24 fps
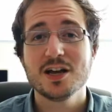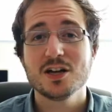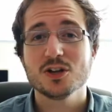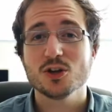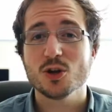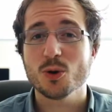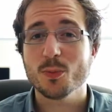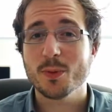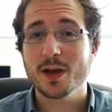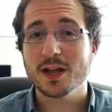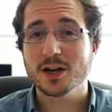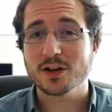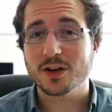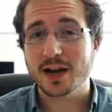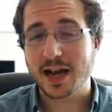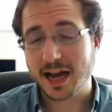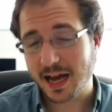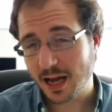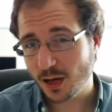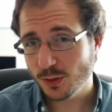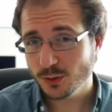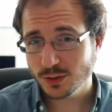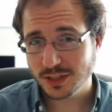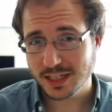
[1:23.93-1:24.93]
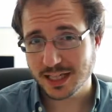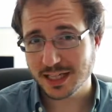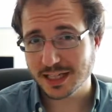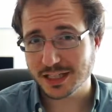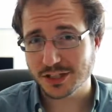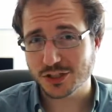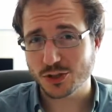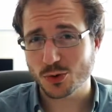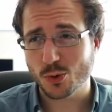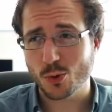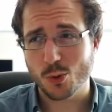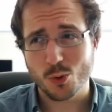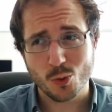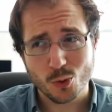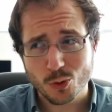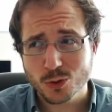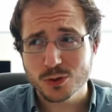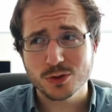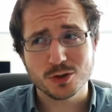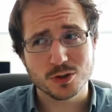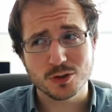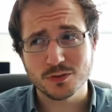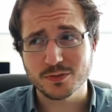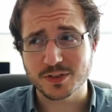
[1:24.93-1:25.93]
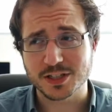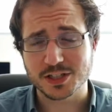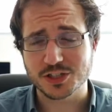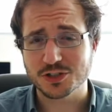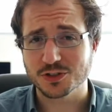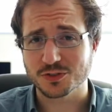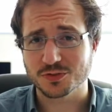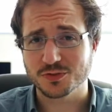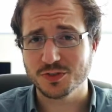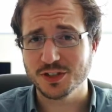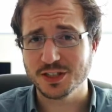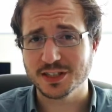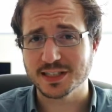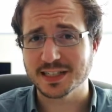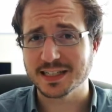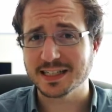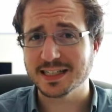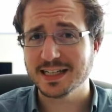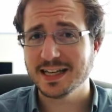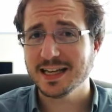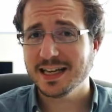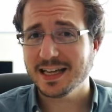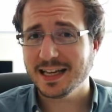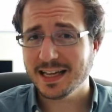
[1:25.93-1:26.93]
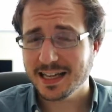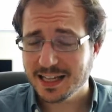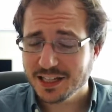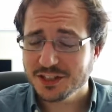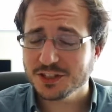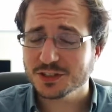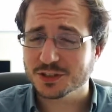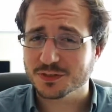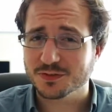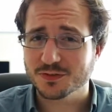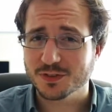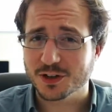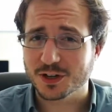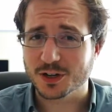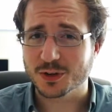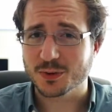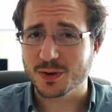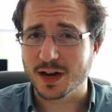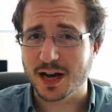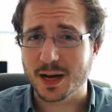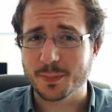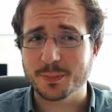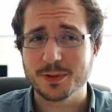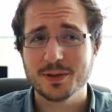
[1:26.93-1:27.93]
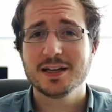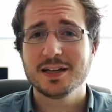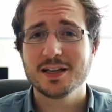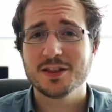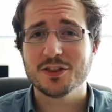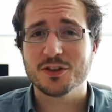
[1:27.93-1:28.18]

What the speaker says: No matter how tense or nervous you're feeling in your photo op,